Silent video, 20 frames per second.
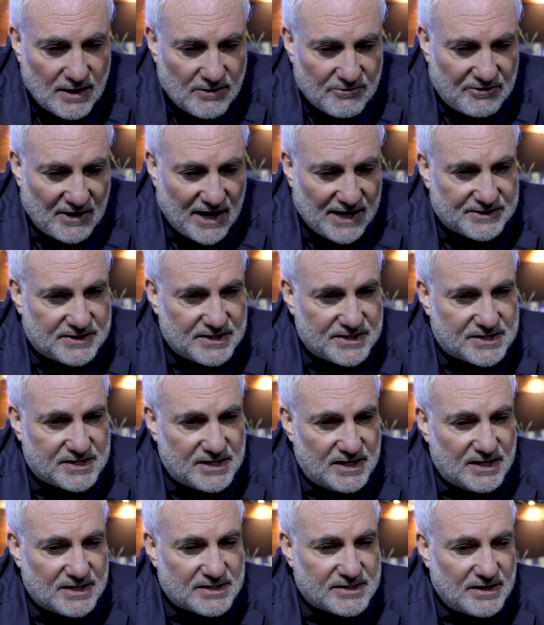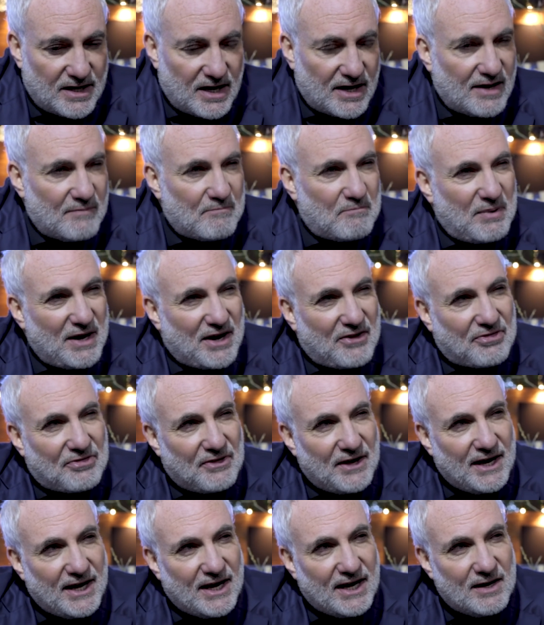fantasy is not a big
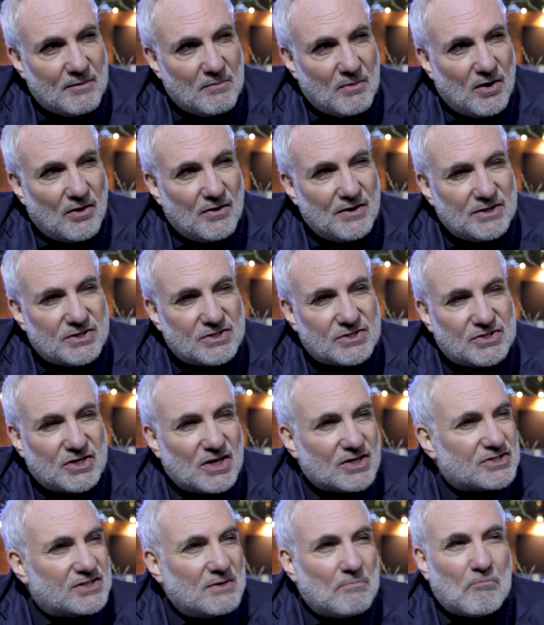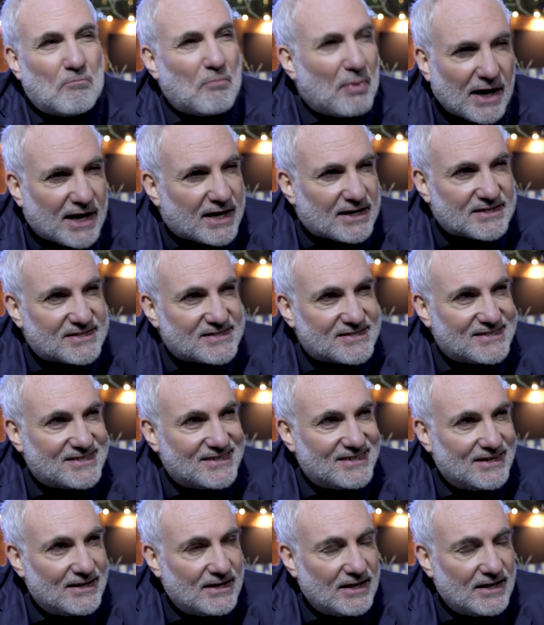thing anymore, it's just the biggest.